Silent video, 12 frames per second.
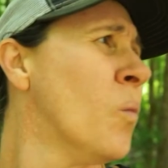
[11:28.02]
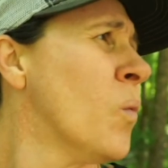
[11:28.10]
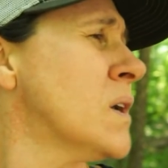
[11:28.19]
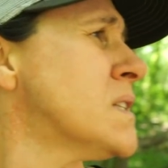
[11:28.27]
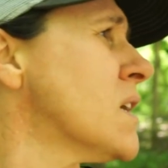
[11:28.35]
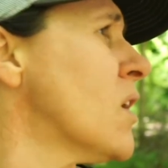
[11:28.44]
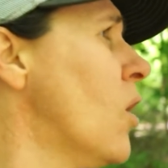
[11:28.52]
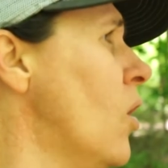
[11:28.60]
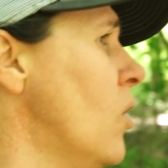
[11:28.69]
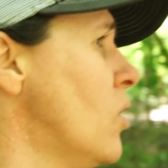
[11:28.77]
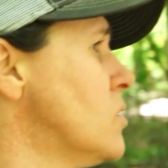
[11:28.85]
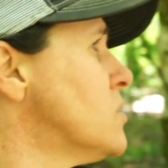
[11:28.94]
what's it
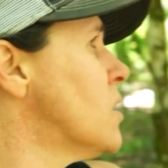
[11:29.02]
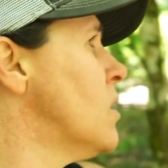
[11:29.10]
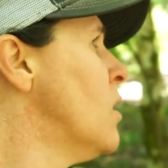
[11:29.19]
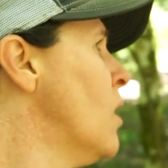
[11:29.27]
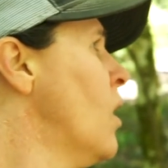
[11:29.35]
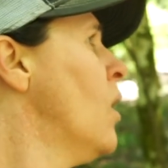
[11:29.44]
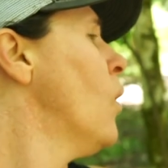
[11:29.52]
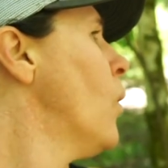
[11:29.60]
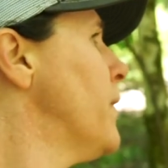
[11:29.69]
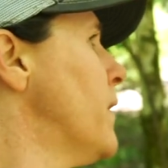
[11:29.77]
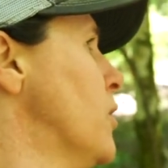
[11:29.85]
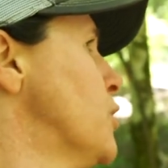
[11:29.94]
called
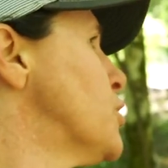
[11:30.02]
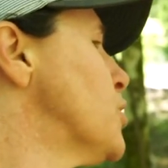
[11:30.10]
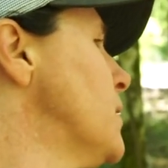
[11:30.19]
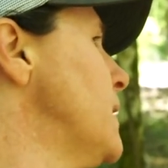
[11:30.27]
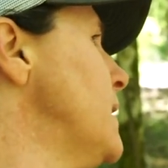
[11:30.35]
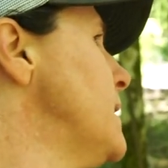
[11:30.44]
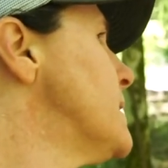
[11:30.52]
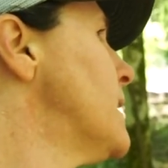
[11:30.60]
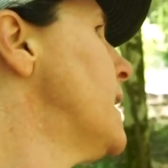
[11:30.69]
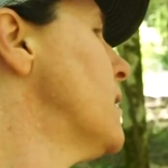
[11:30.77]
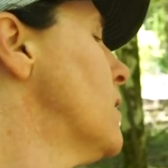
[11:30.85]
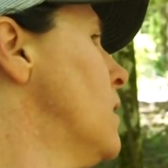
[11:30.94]
when there are trees
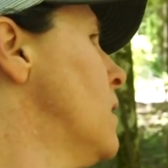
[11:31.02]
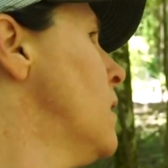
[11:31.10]
and